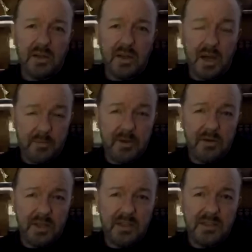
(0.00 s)
I'll be
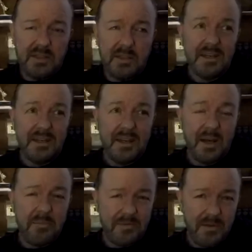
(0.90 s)
honest,
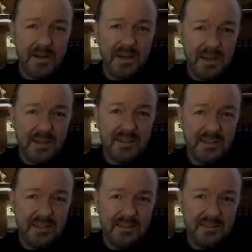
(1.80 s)
I'd be fucking gutted.